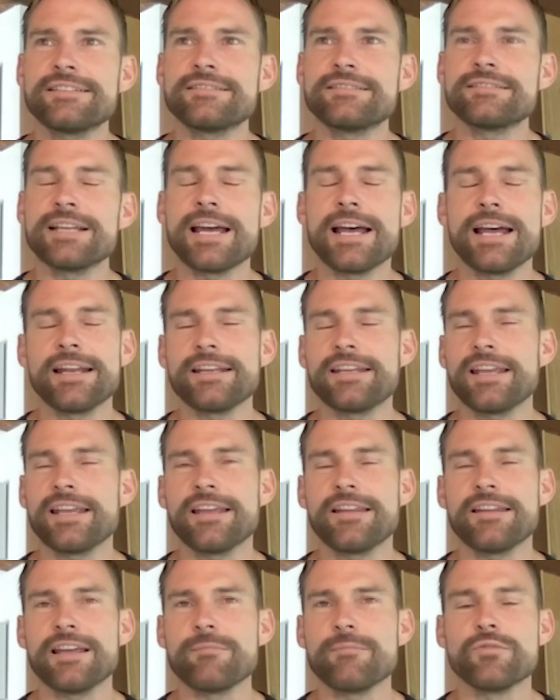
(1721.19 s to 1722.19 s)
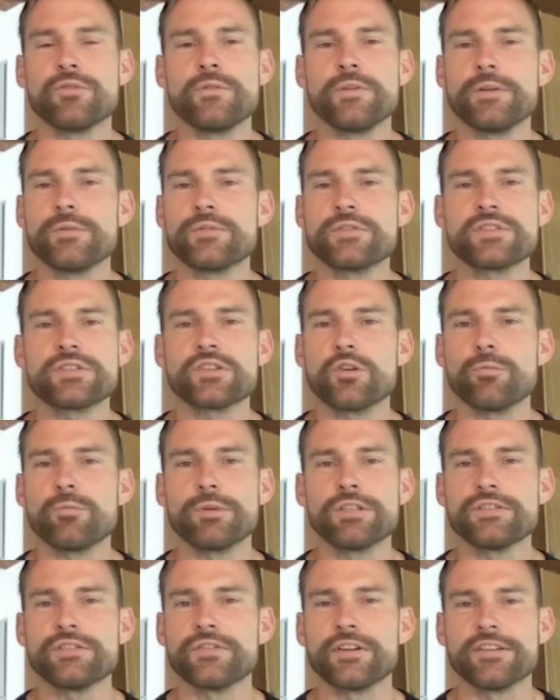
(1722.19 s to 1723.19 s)
that movie was so
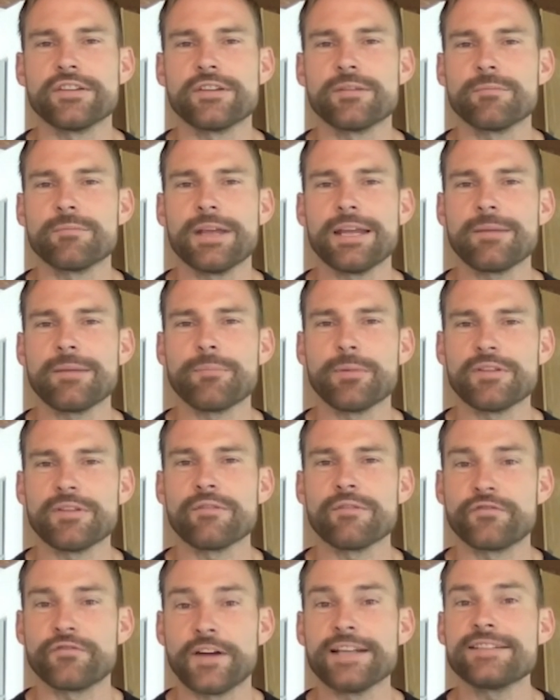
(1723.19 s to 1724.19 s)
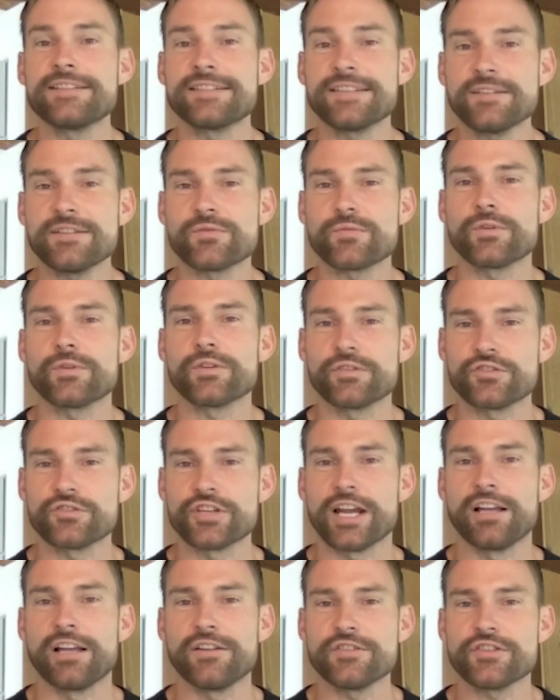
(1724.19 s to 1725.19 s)
much fun to make, but the fight scenes were
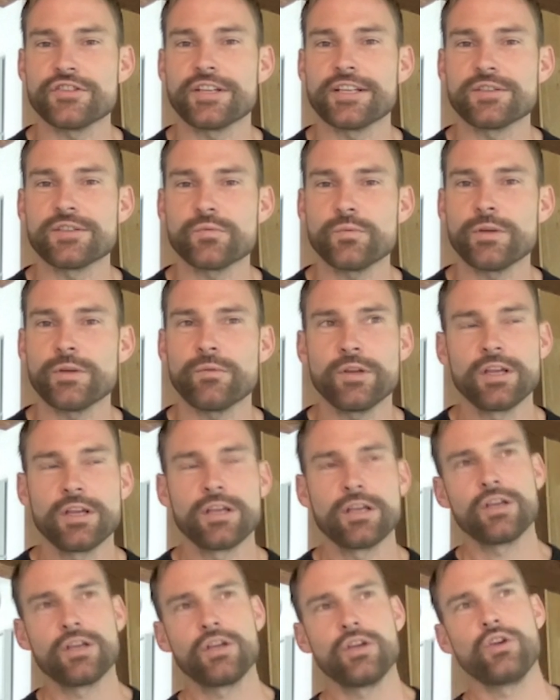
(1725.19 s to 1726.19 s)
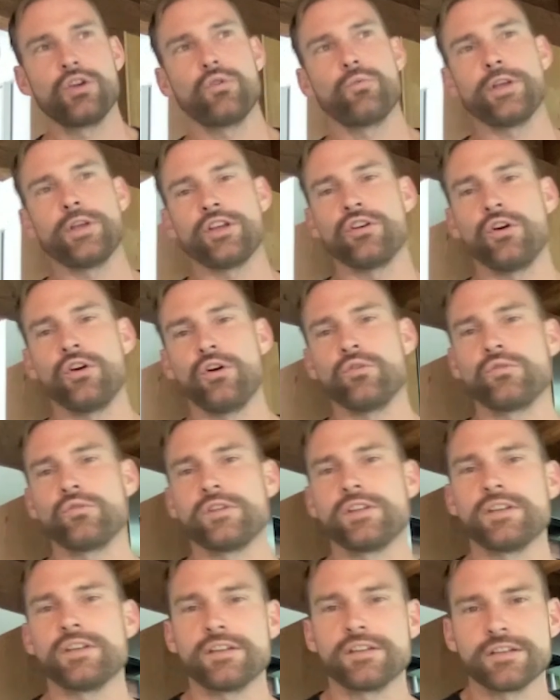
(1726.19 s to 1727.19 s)
challenging because we could
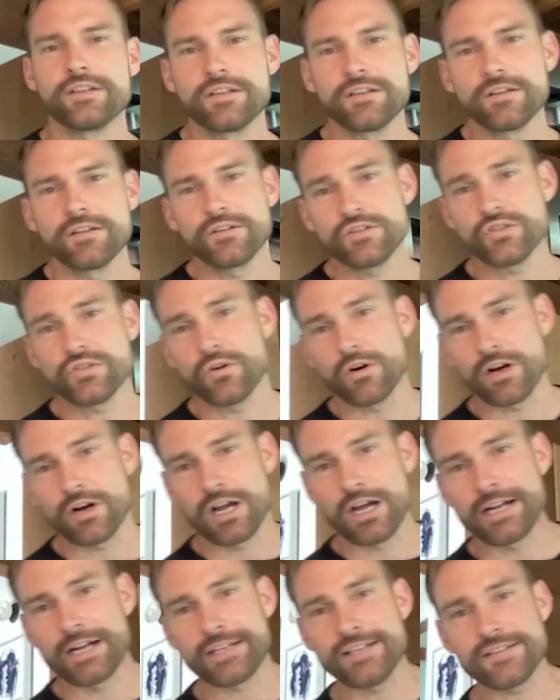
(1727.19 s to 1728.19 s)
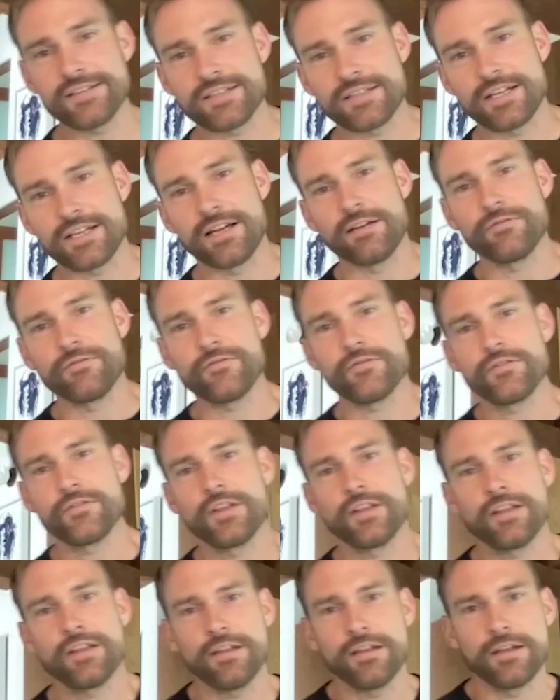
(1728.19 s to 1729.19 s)
only do our hockey stuff
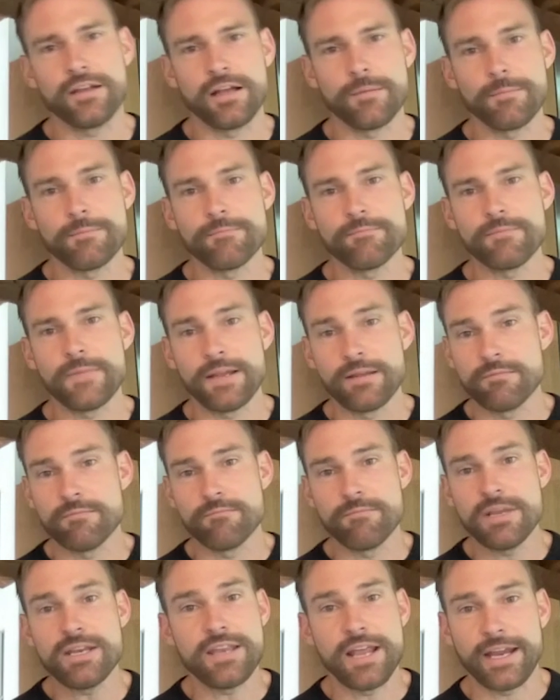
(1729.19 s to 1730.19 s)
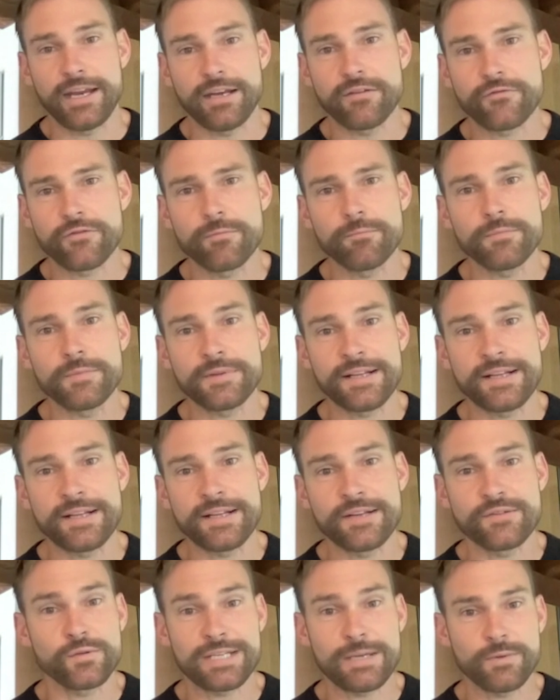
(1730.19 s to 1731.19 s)
in midnight from that's
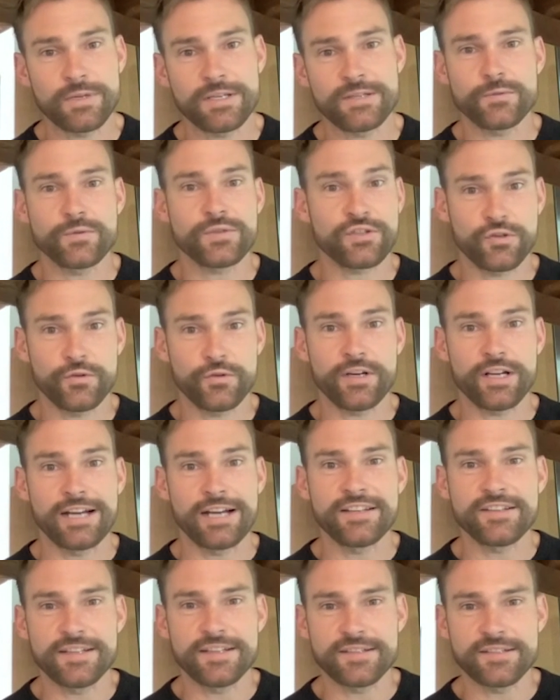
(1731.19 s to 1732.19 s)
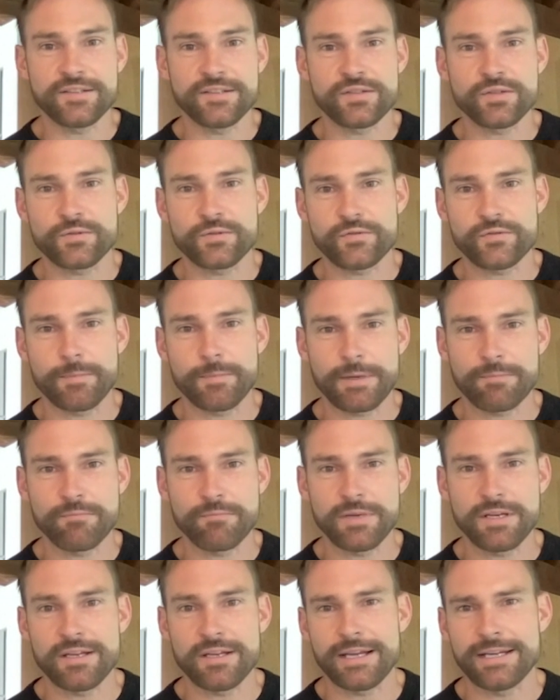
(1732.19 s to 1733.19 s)
all the time, because it was during hockey season. So it was from like
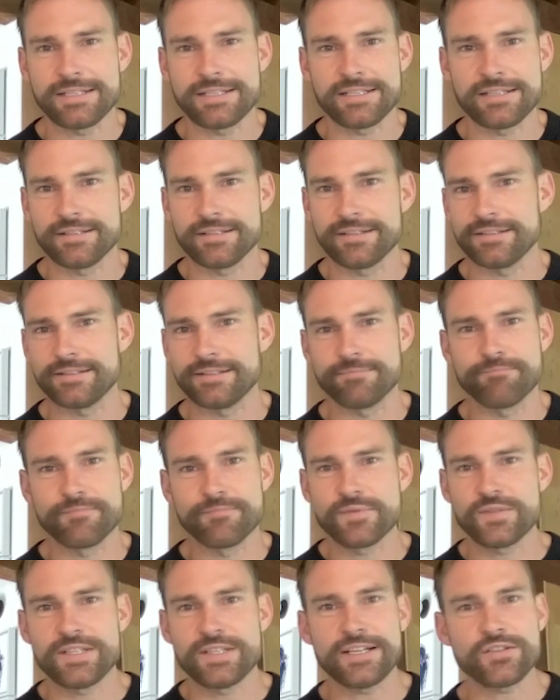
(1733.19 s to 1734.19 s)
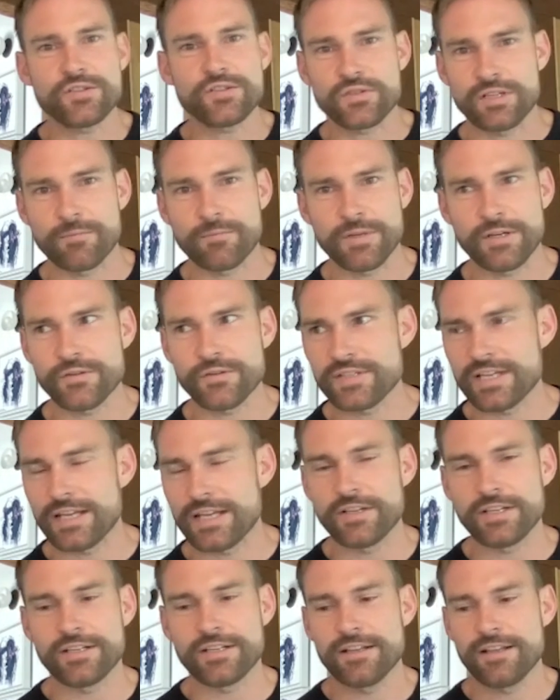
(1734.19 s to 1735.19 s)
midnight to 6 or something or
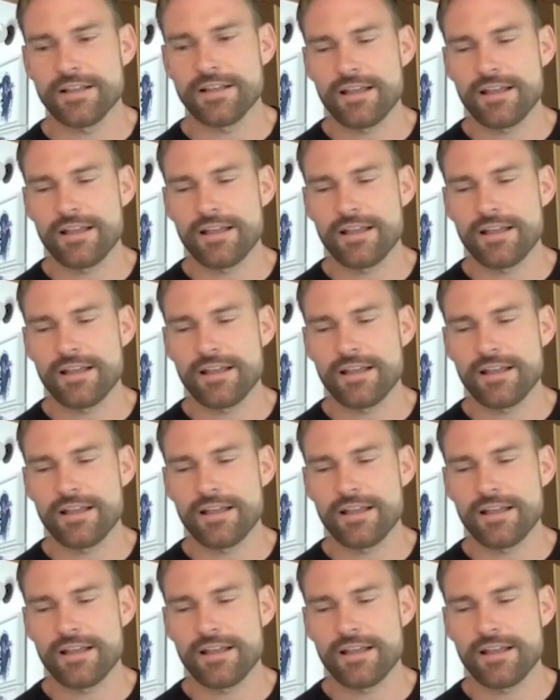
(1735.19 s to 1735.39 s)
7.